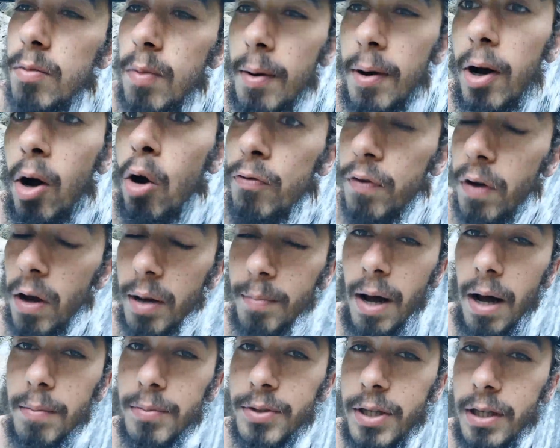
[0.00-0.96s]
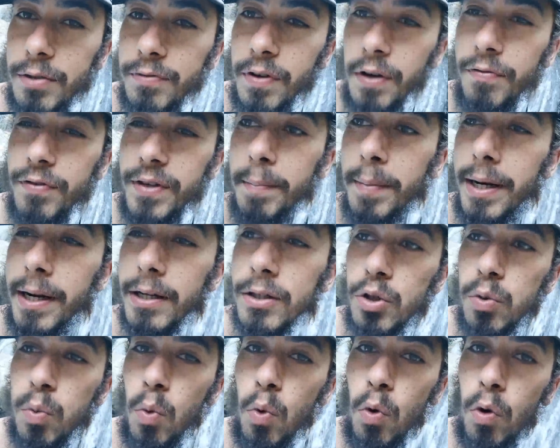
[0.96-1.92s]
my offline map says 50
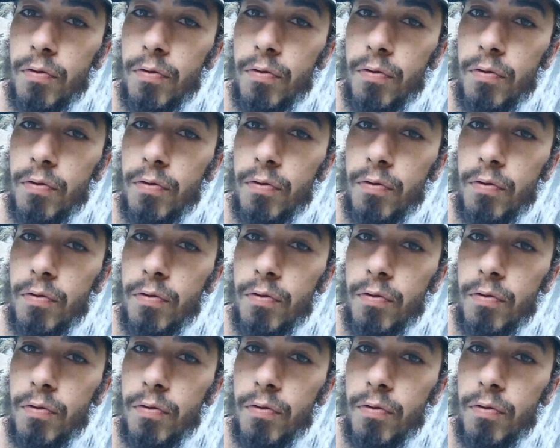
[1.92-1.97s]
minutes walk